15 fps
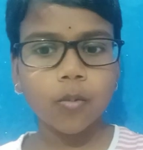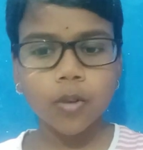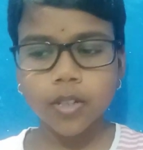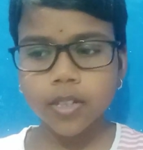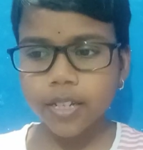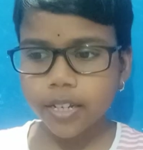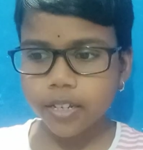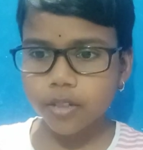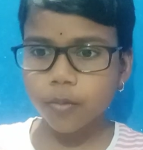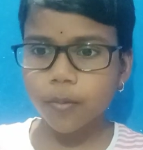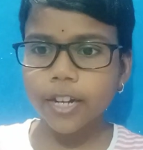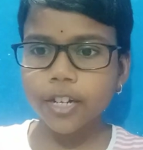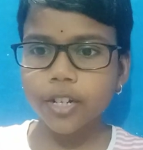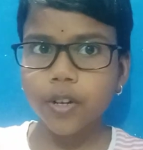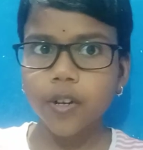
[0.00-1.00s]
he
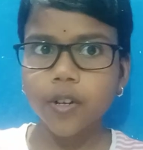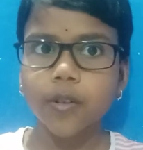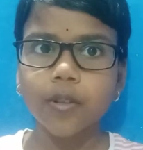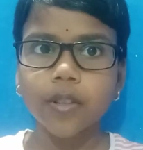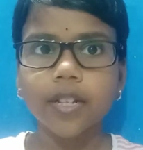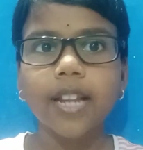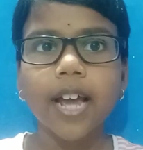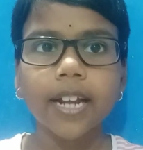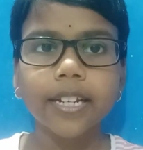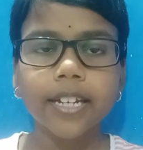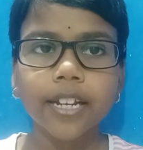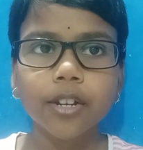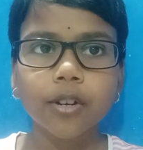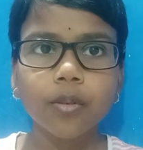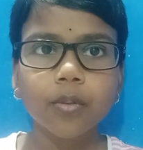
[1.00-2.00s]
went into the
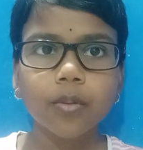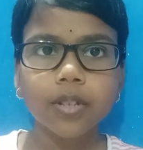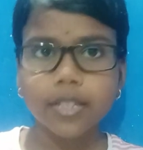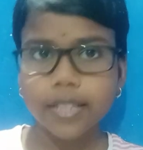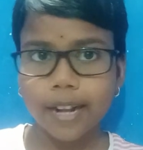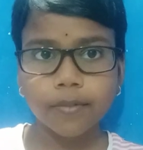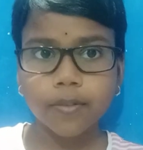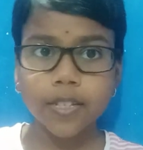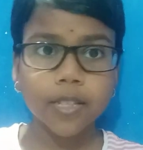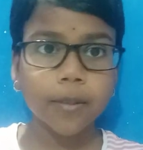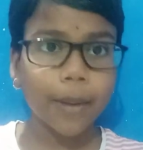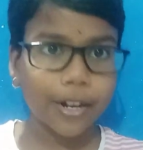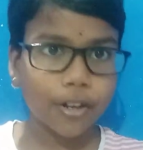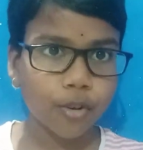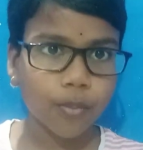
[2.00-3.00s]
dining room. That was the
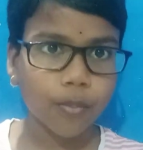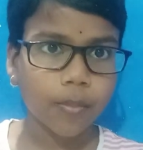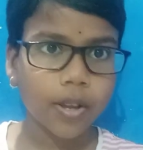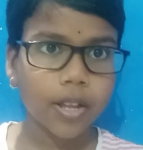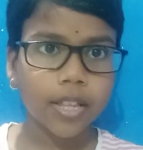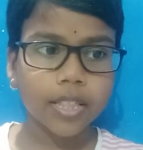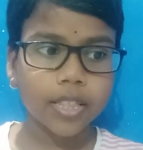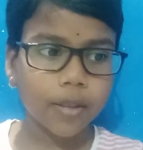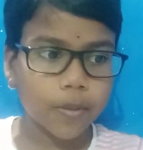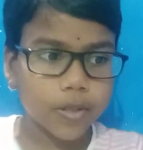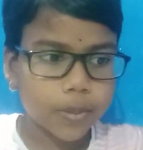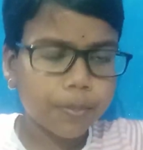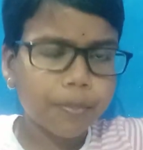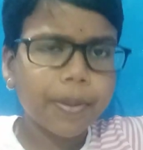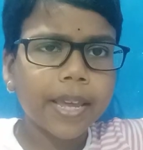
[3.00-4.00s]
bedroom. There was a
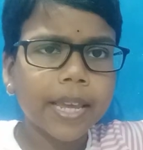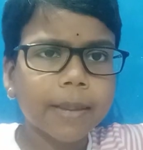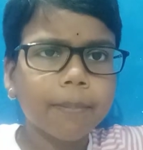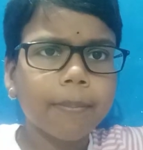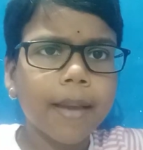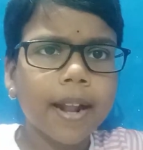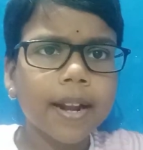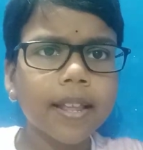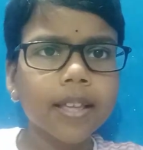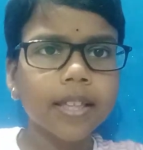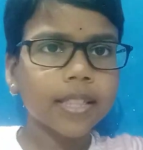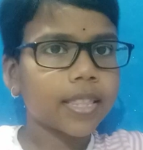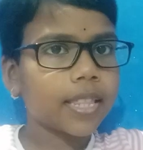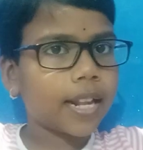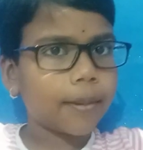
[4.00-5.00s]
big bed,
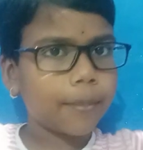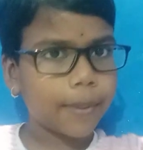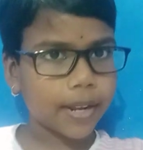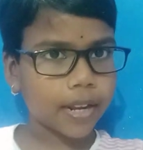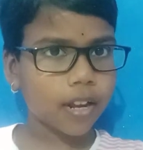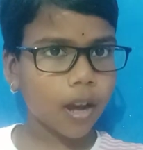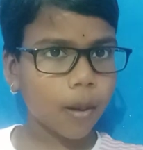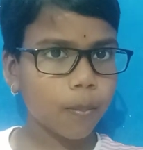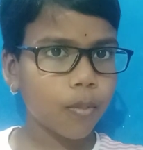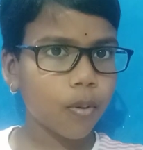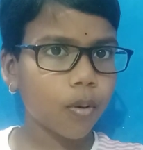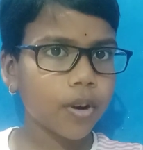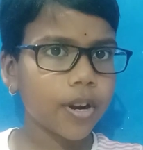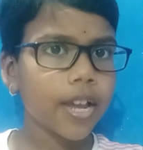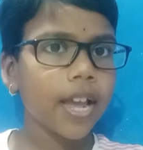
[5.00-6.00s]
that big
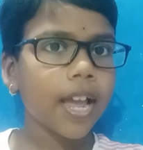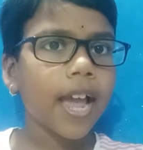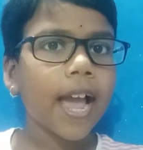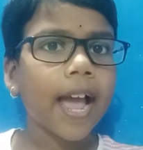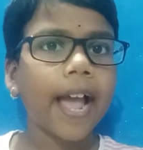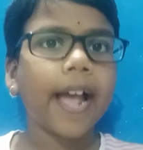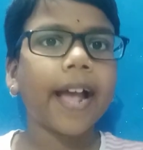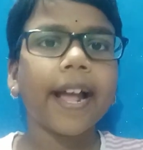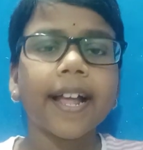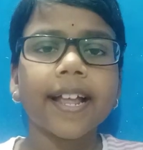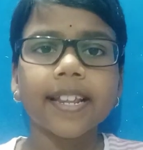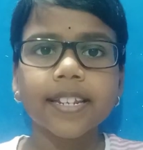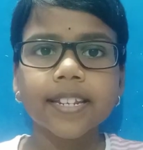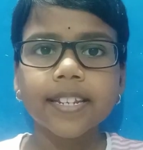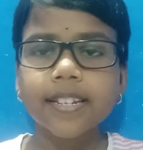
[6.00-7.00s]
cupboard,
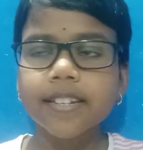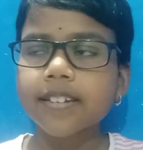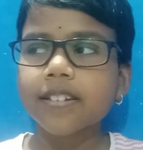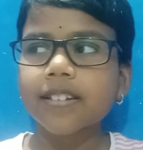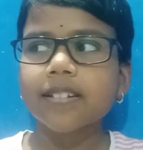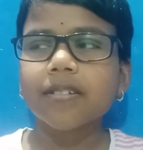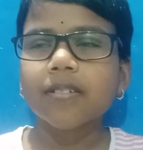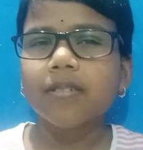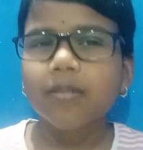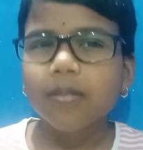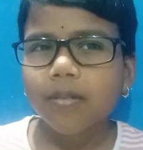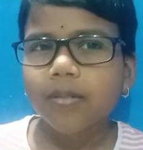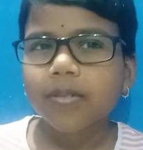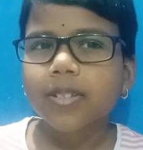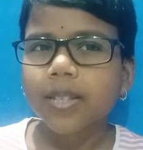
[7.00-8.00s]
and
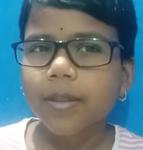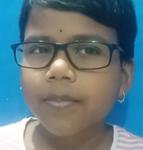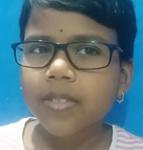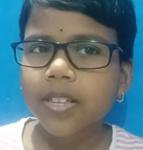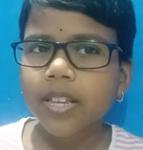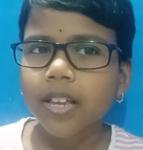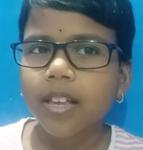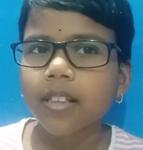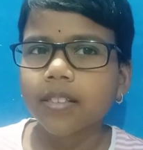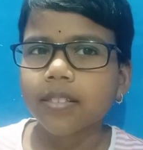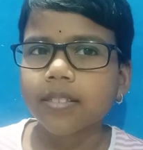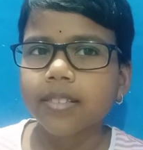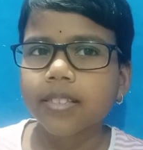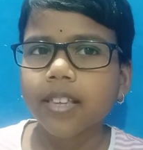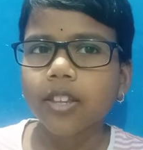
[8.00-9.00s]
something
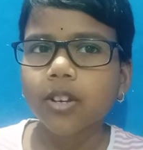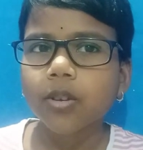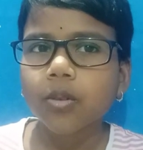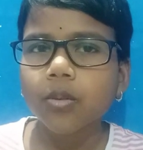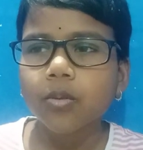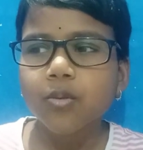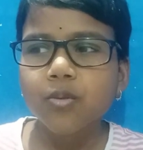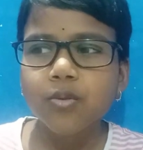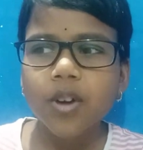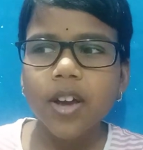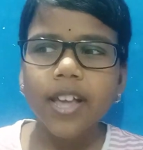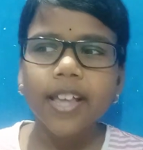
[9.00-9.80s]
else. Can you